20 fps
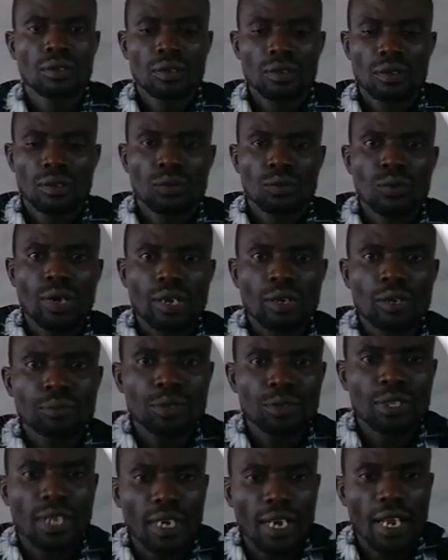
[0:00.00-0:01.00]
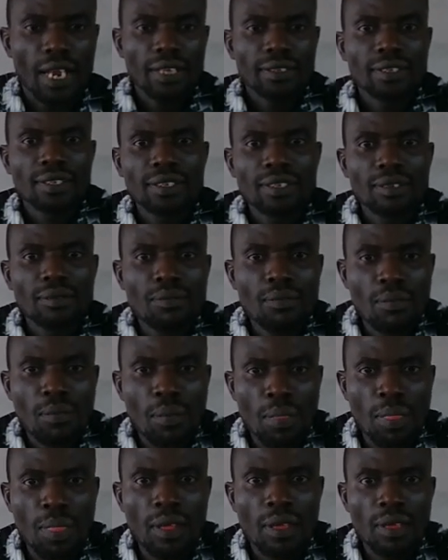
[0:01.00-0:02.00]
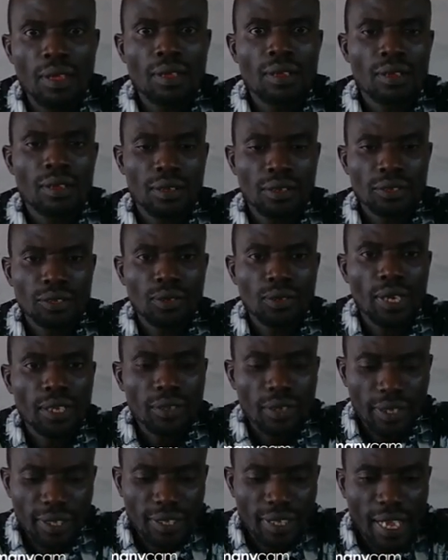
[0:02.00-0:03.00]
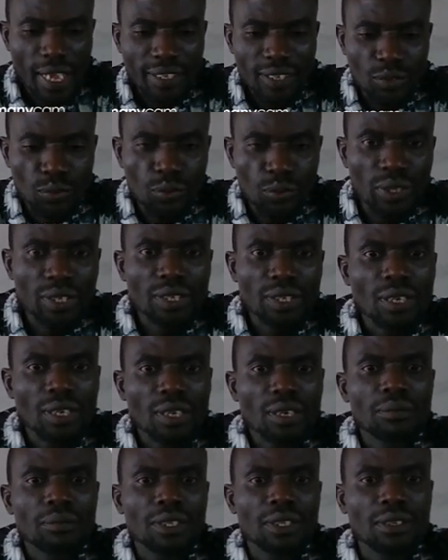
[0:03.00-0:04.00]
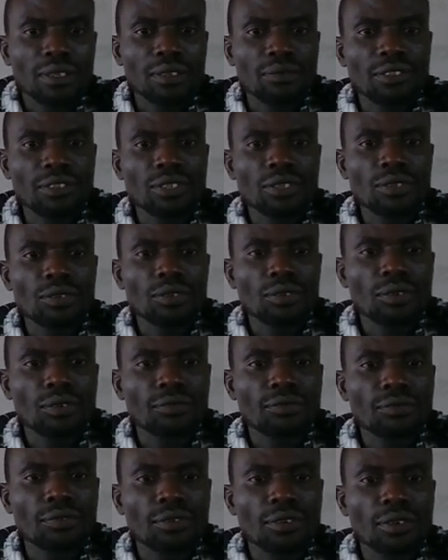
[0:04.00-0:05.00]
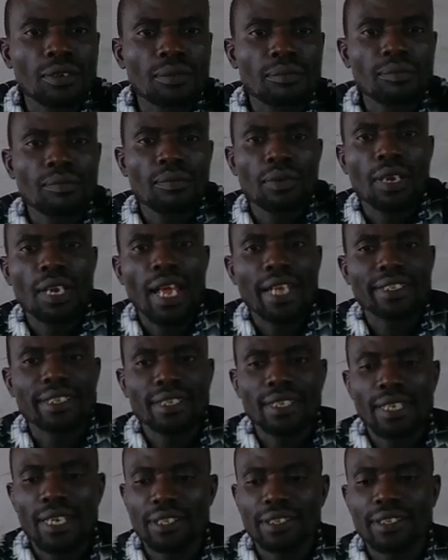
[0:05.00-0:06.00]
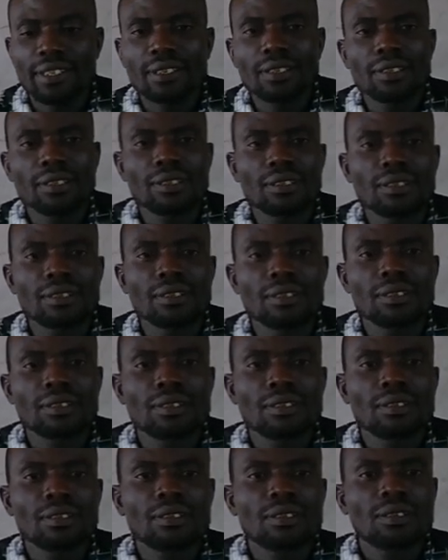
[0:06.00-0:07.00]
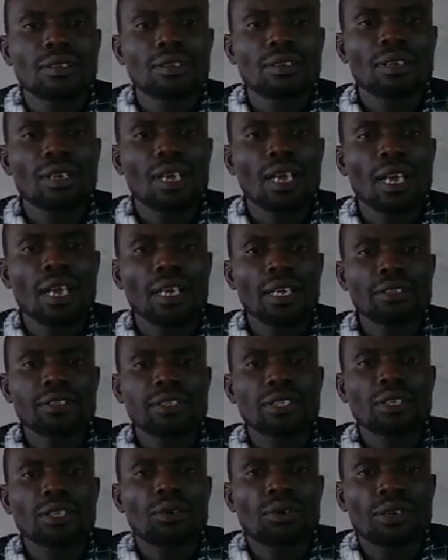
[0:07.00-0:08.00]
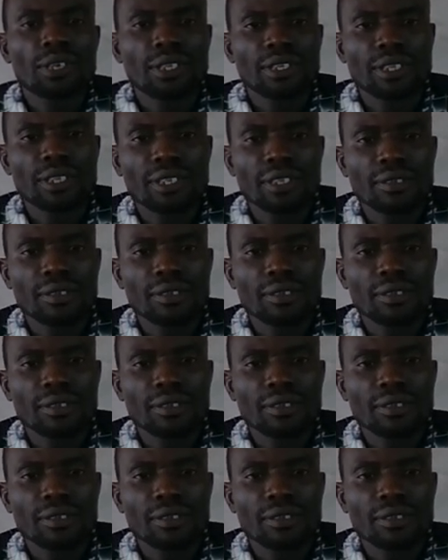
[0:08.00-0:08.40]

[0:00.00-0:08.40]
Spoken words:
Welcome to the class. So let us start with the revision of last lesson, electric current.